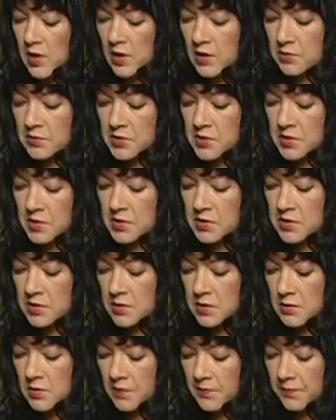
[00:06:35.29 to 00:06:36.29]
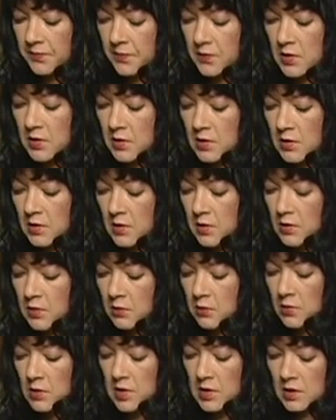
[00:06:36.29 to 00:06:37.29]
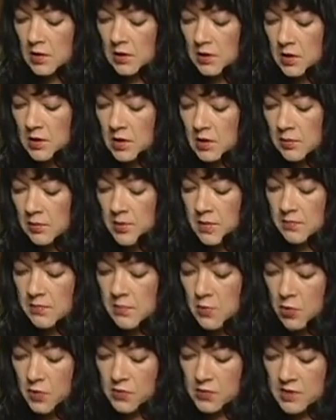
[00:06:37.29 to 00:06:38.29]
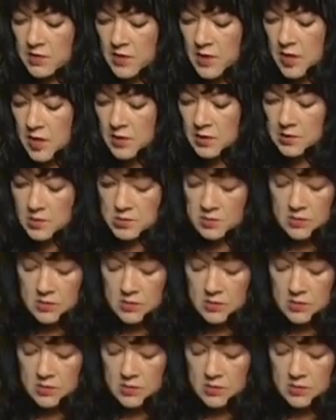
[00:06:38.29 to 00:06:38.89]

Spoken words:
ounces. We need a little bit more than that.